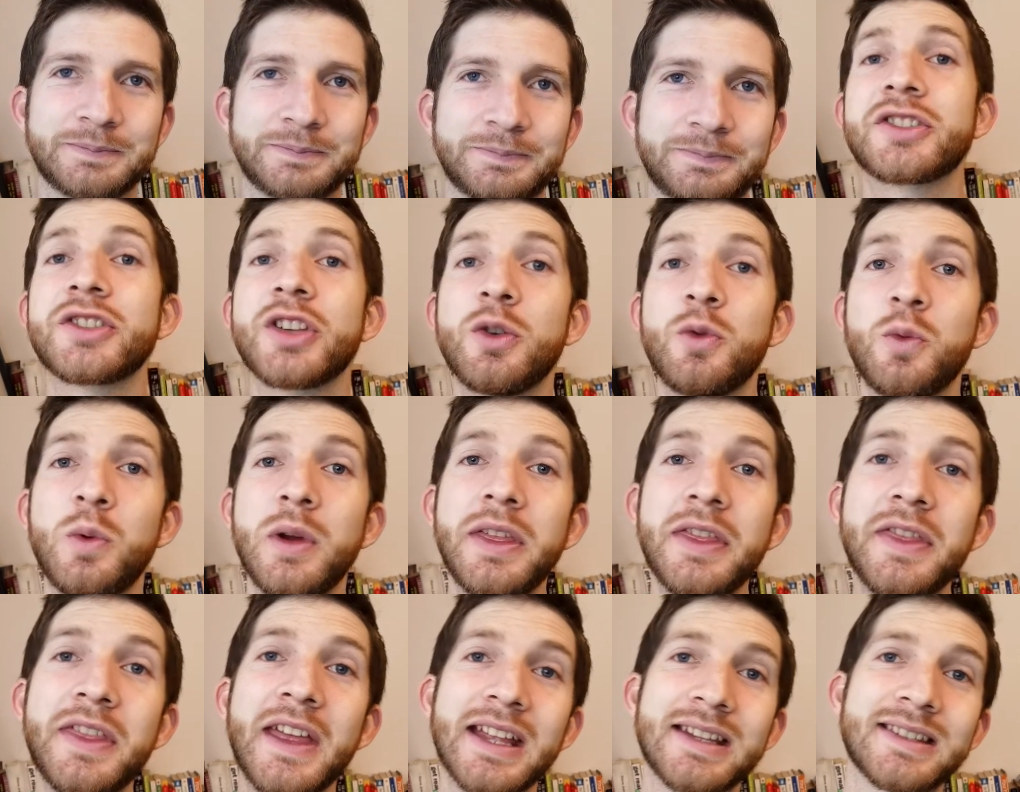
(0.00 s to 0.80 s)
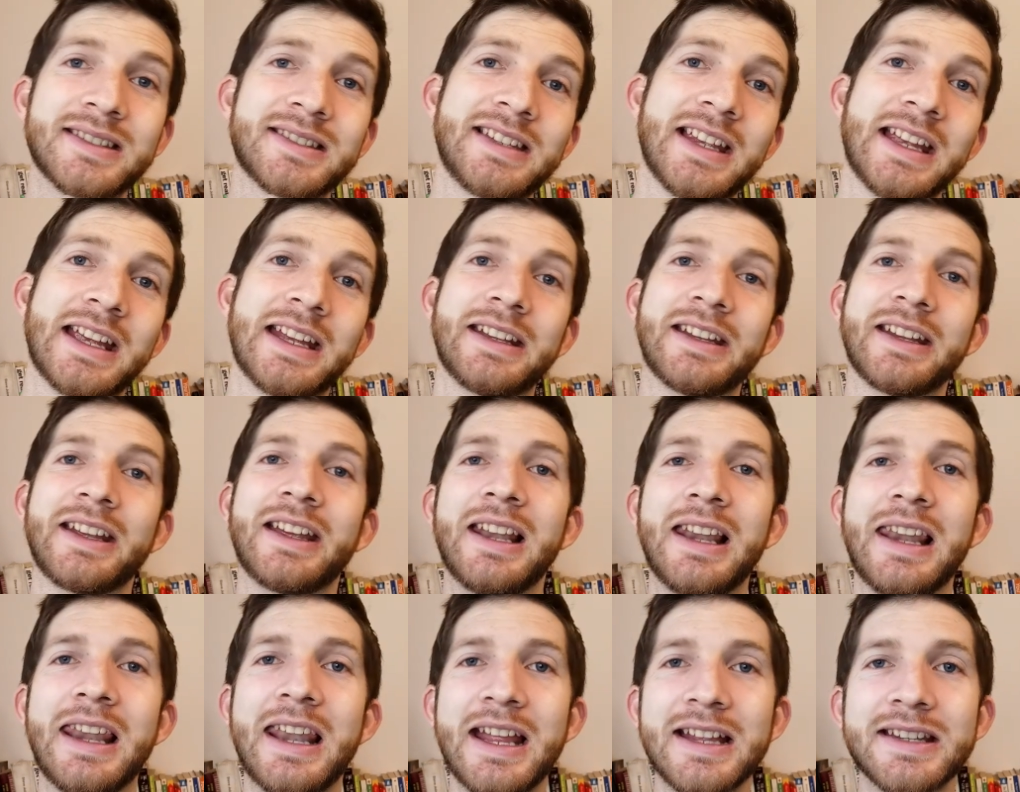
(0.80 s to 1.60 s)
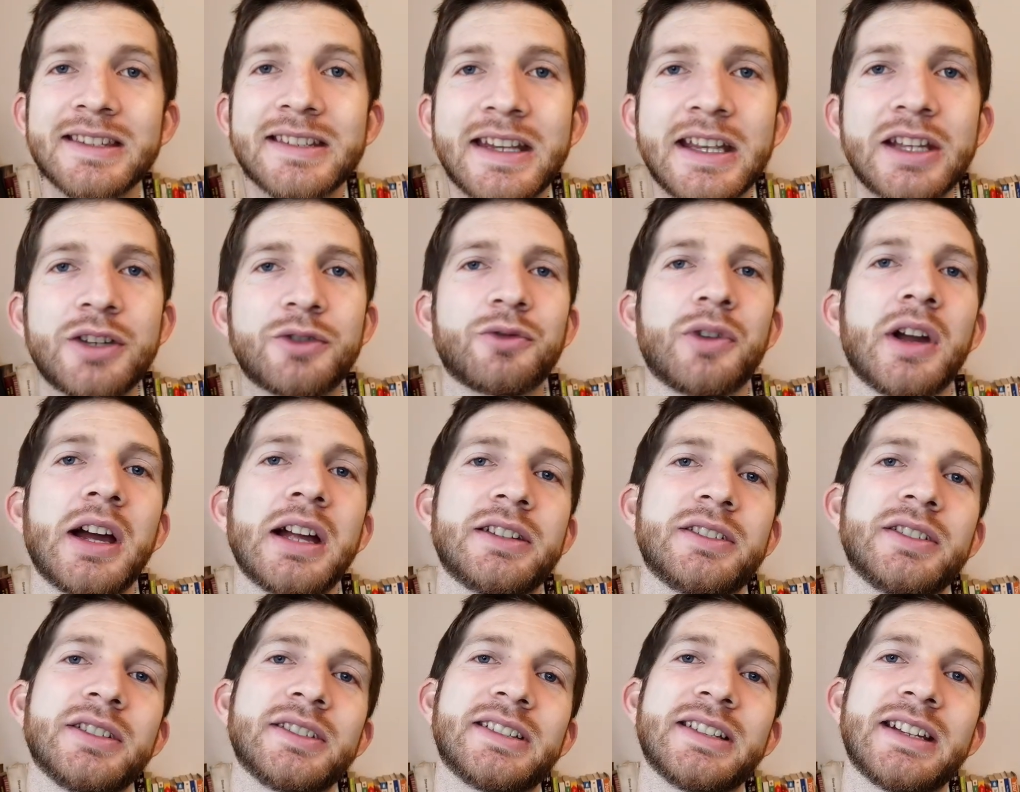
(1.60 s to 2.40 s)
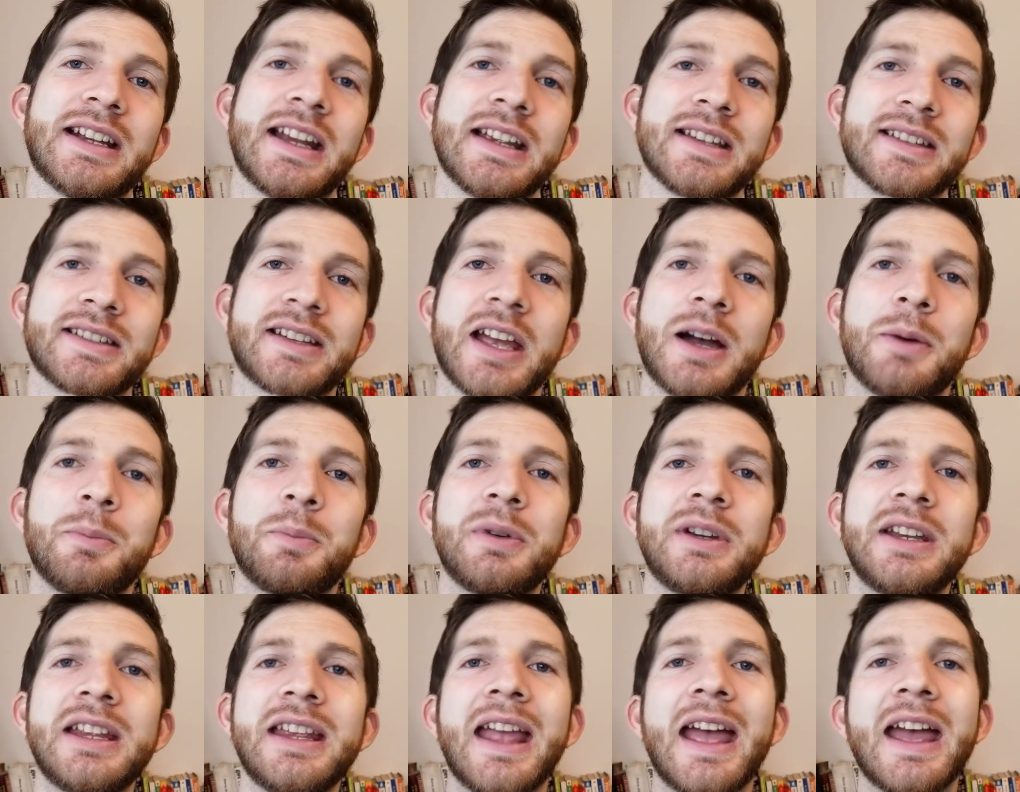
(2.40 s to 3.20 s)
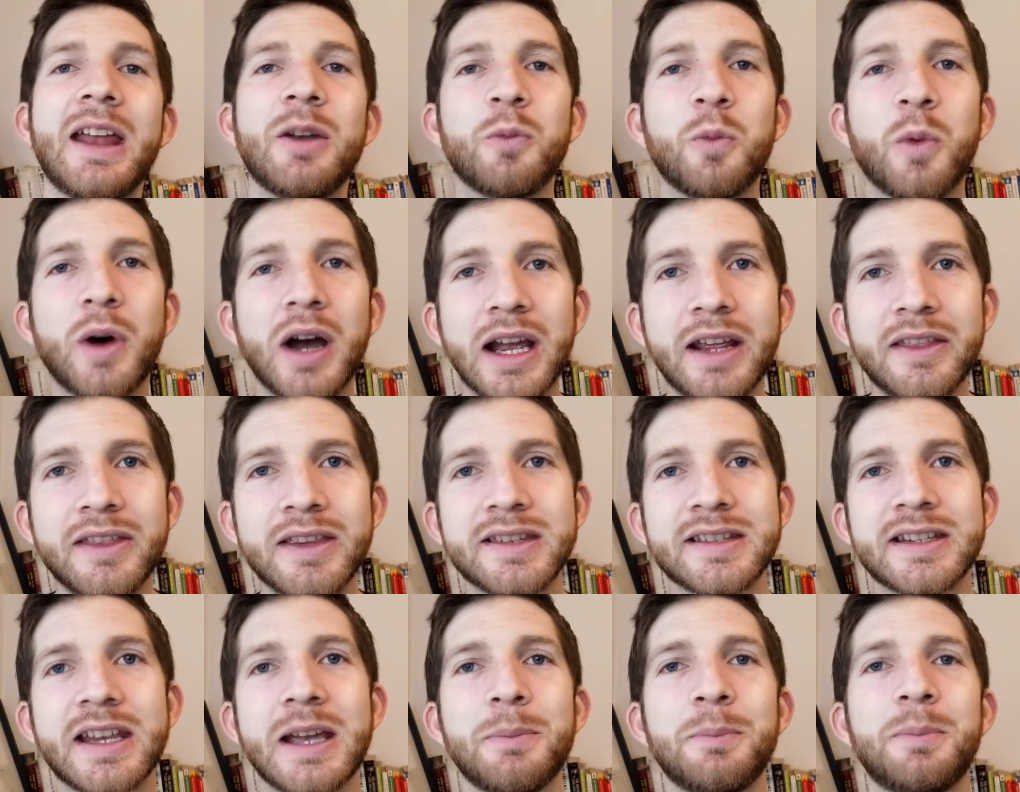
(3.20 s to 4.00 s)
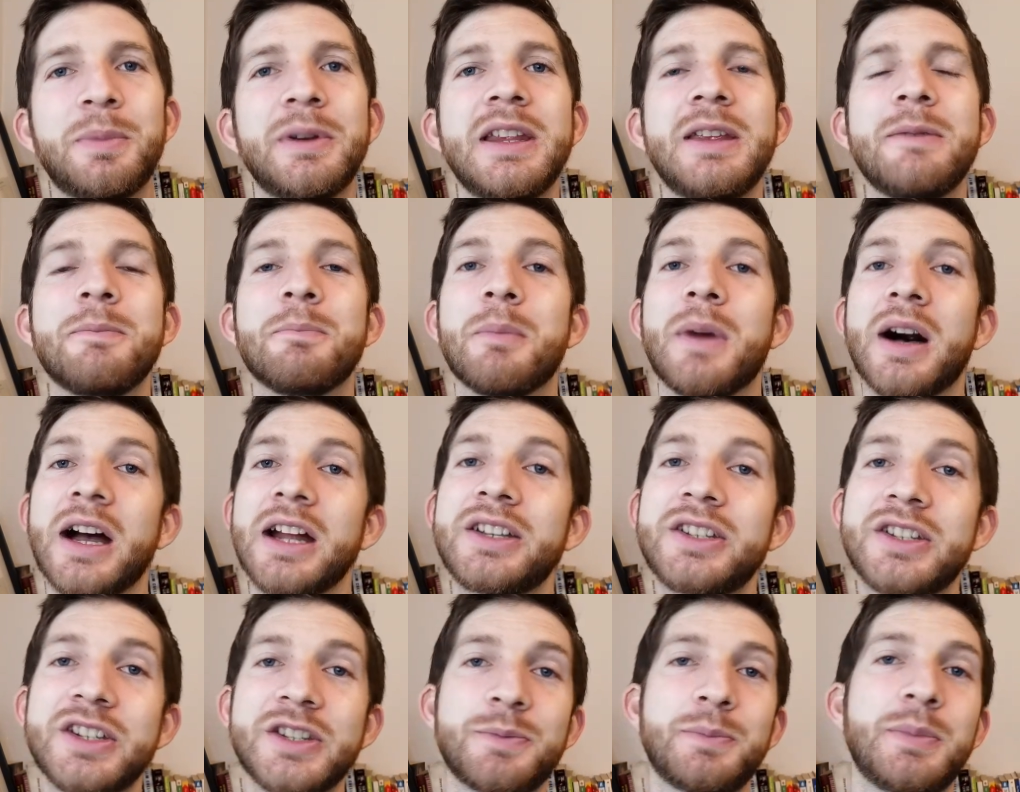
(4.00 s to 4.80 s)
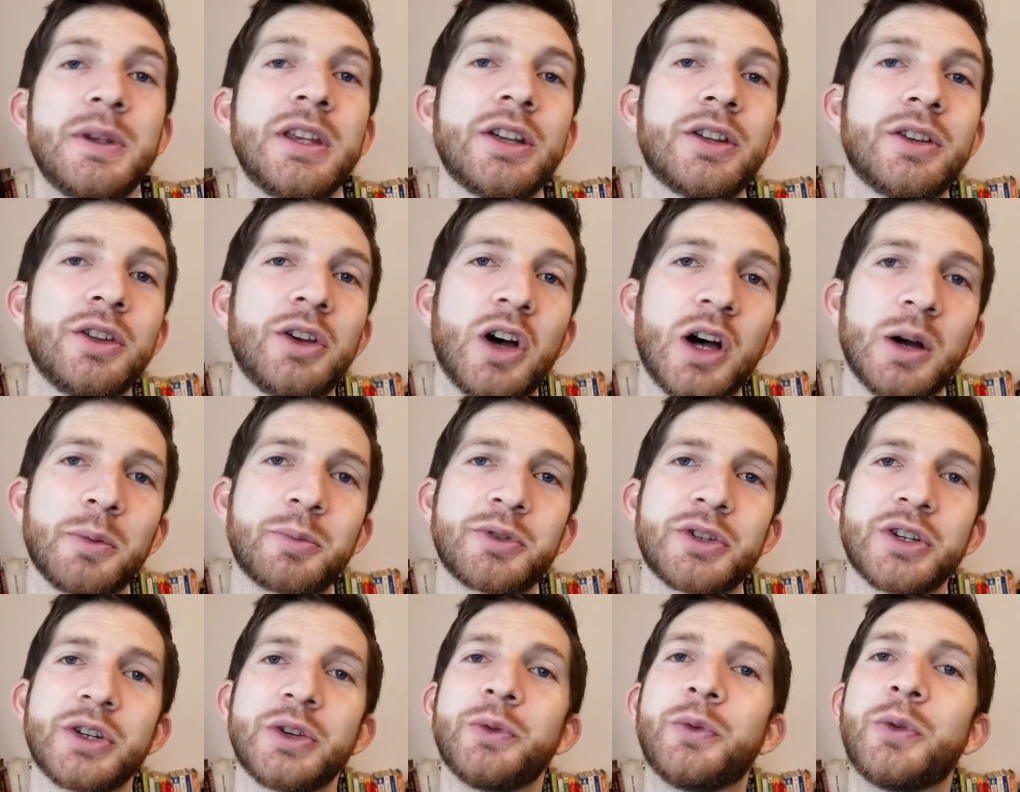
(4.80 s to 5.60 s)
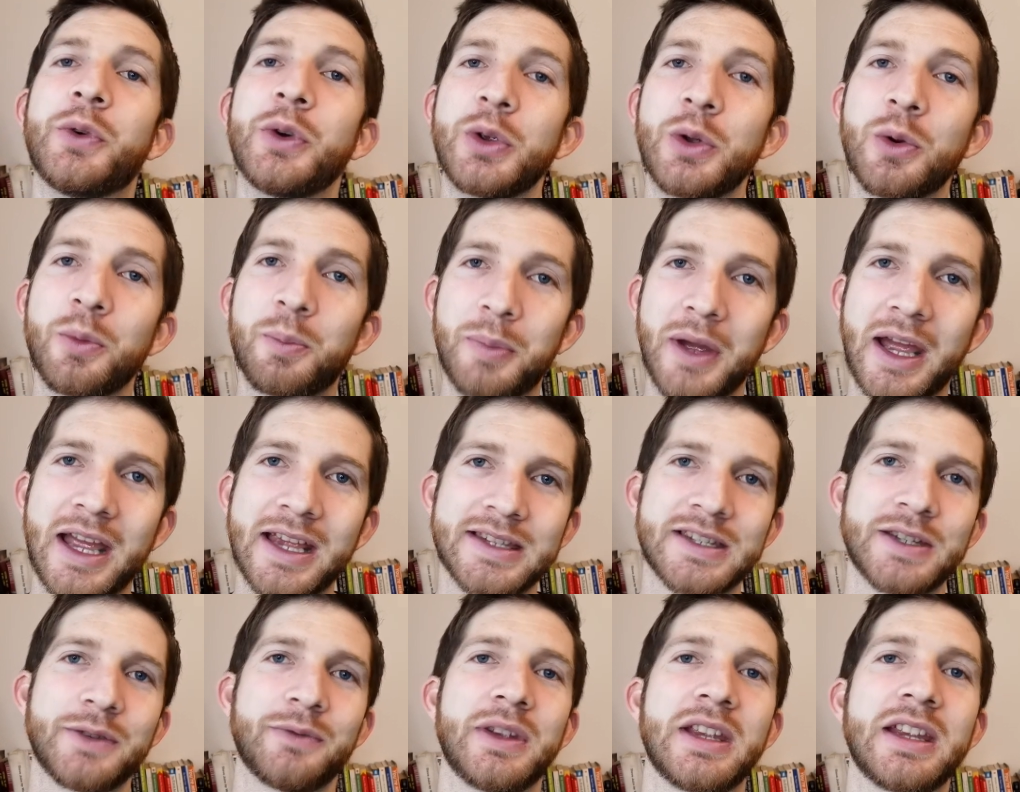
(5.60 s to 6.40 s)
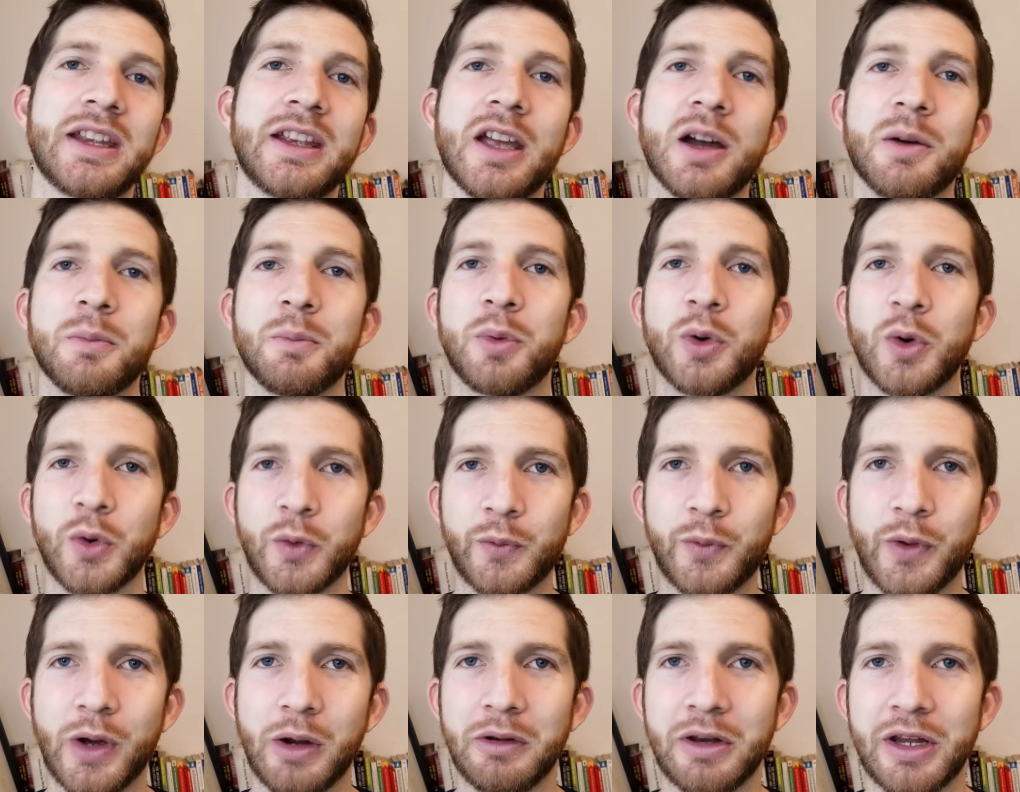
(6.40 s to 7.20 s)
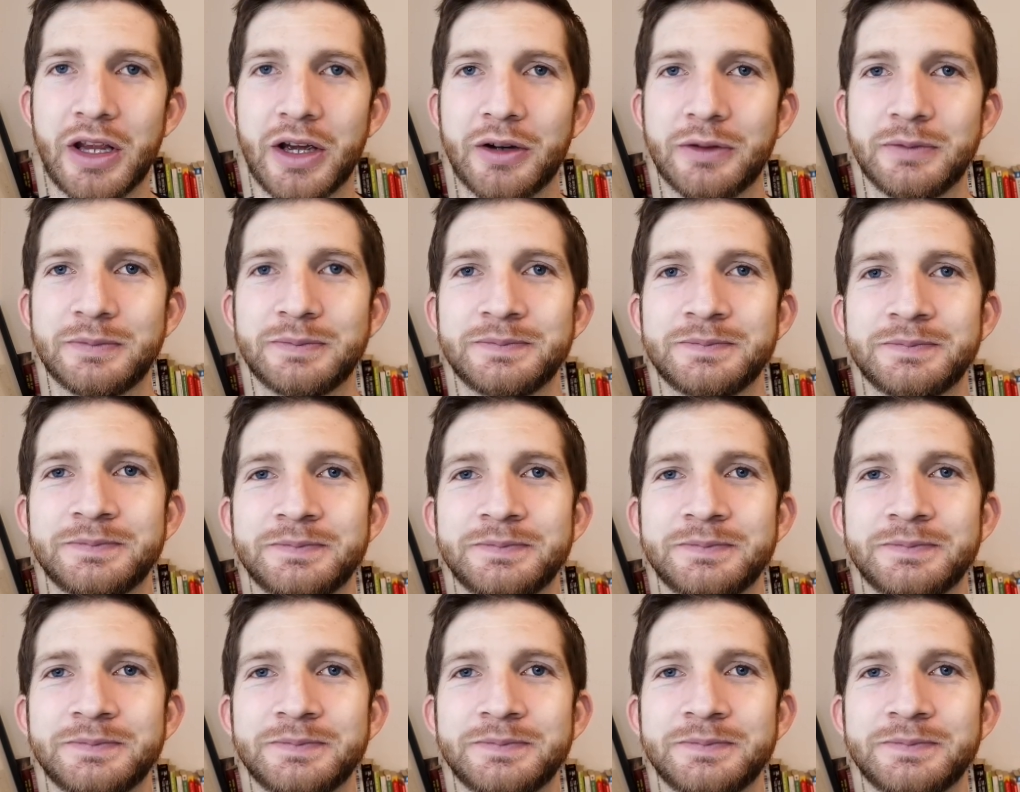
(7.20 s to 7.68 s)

So with that said, let's get right to today's company and why this company might just be a good option for your passive income portfolio.